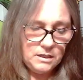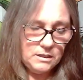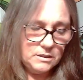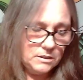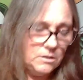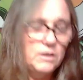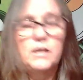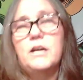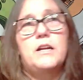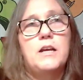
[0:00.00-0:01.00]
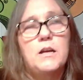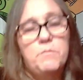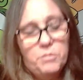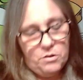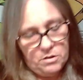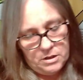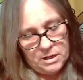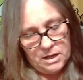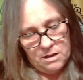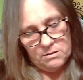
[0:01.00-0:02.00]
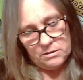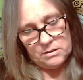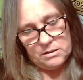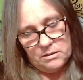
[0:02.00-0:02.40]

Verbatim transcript: Let's go ahead and pull it out.